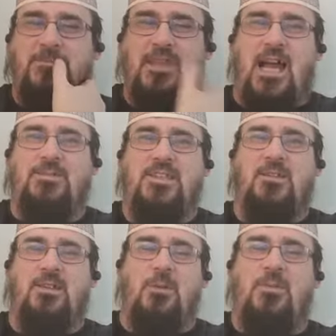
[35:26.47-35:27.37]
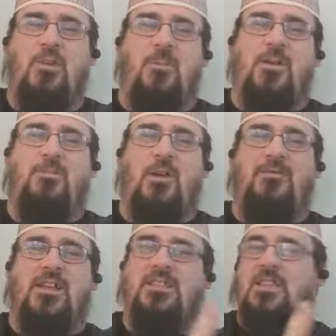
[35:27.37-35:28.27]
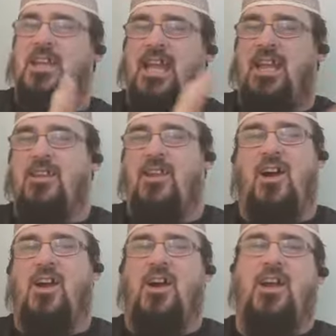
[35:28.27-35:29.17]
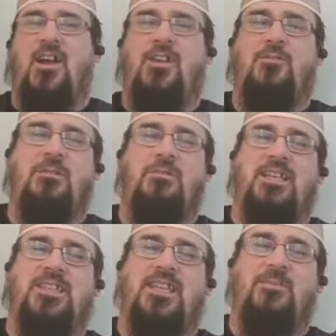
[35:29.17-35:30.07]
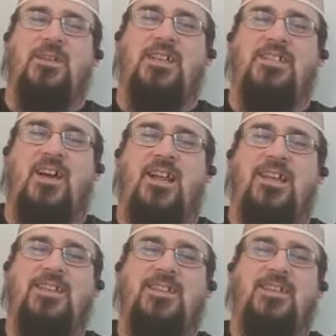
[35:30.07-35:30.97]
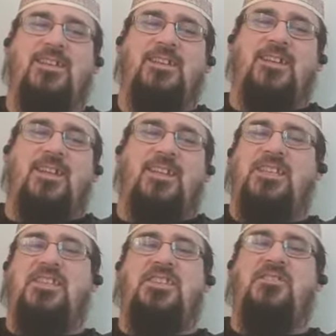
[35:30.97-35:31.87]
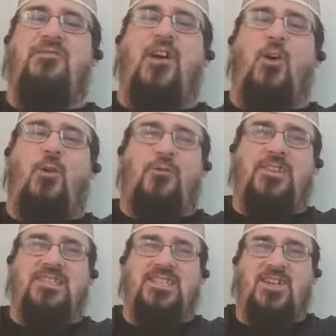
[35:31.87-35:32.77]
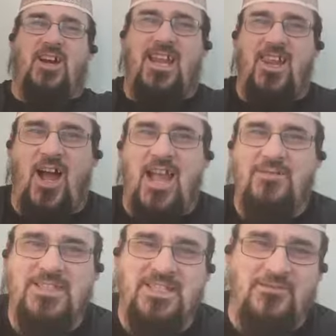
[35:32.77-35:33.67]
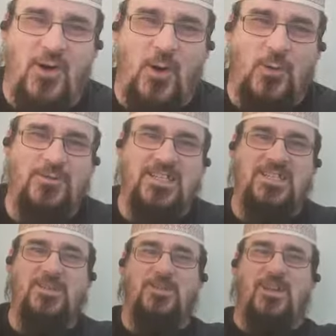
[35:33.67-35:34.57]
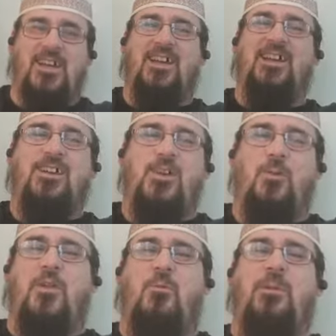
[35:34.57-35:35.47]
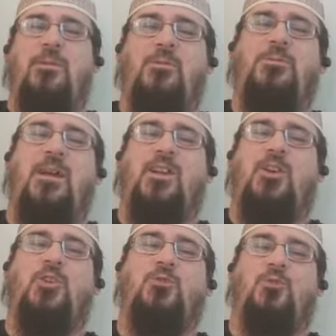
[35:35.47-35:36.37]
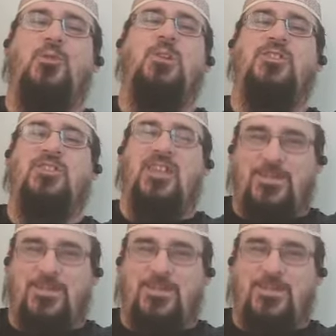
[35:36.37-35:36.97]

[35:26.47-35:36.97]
Absolutely, women not being prophets. Again, I, I, I agree with that sentiment entirely. This is devolved. This entire life is devolved into uh, whether women would make a good rulership.